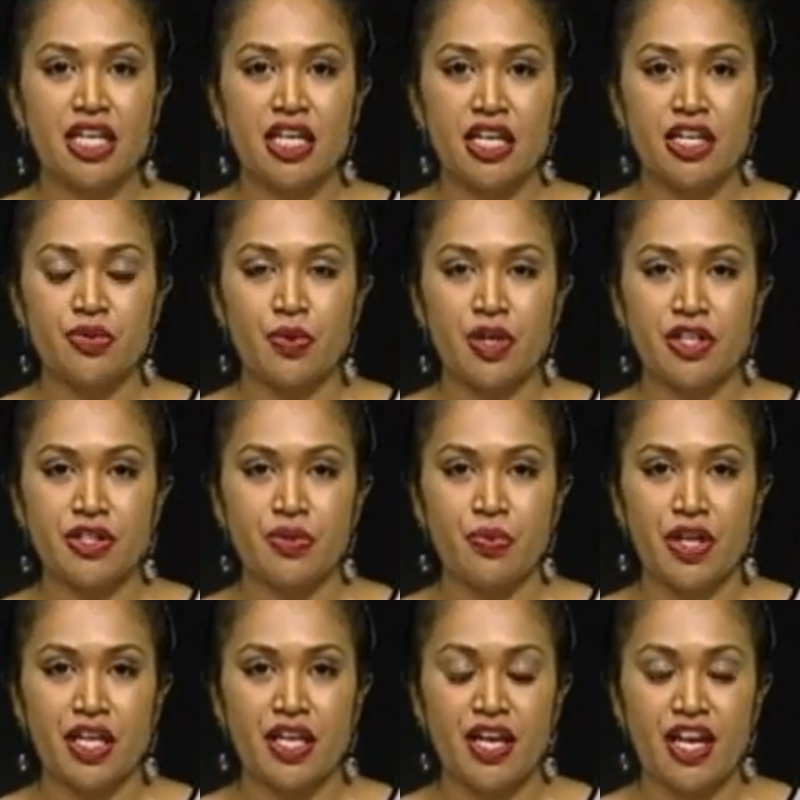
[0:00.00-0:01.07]
In the world of the
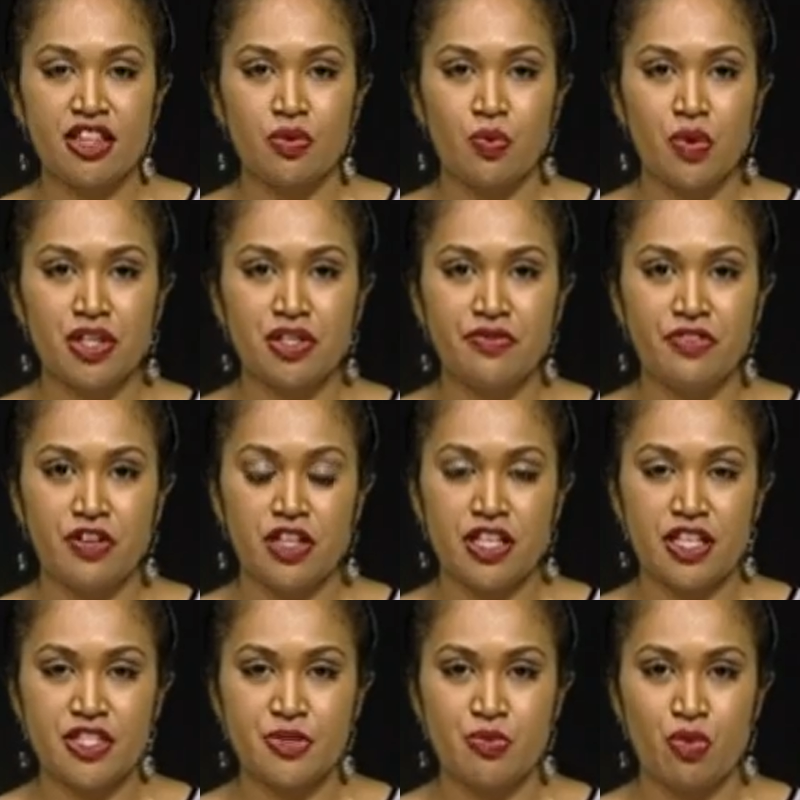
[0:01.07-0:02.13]
weird and the wonderful,
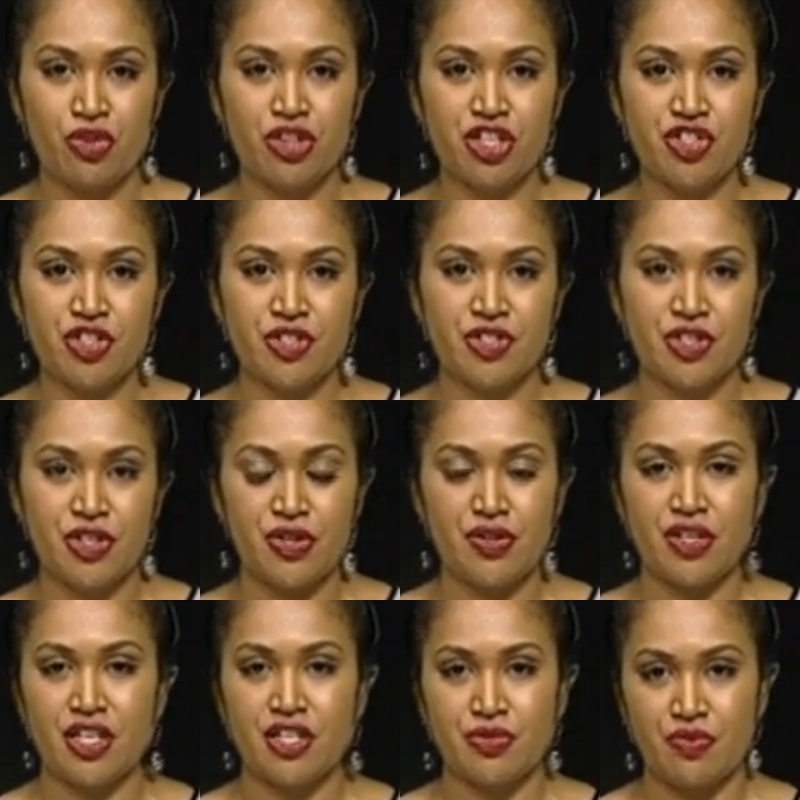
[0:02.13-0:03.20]
it's more than just a New
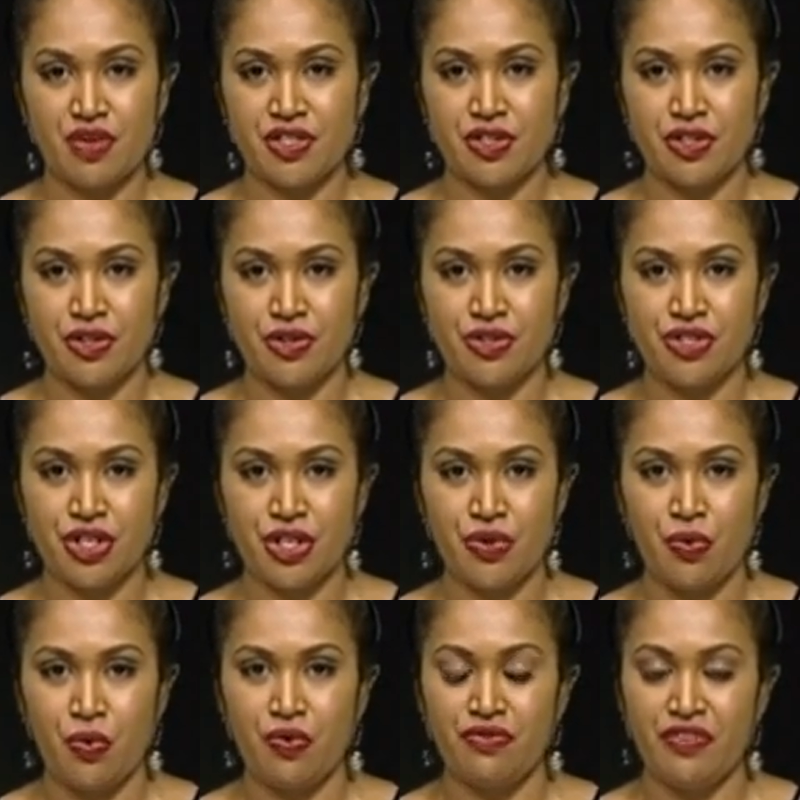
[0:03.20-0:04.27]
Year's resolution
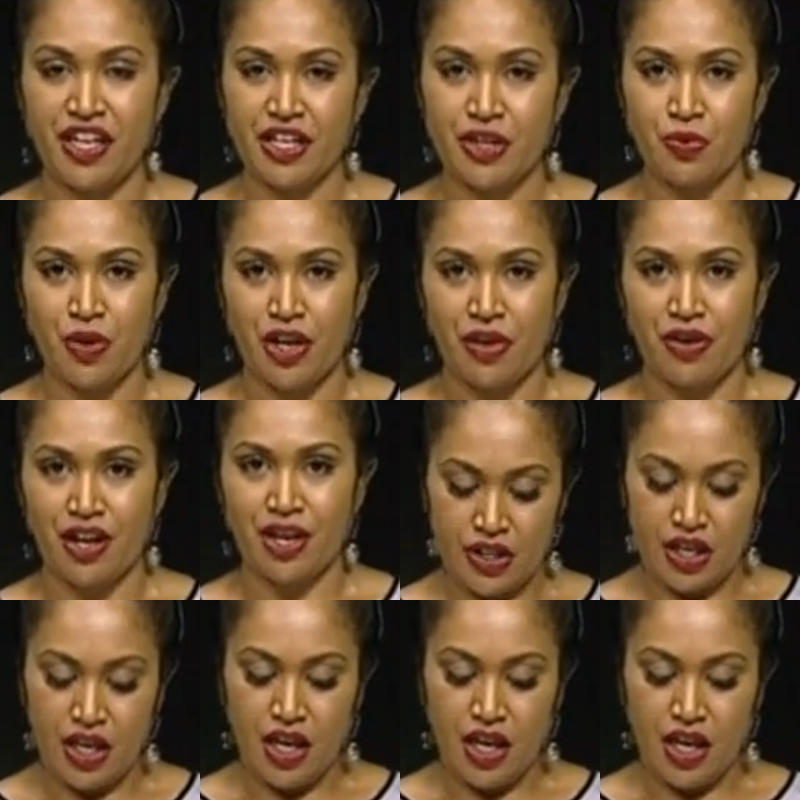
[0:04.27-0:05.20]
or vegan wary.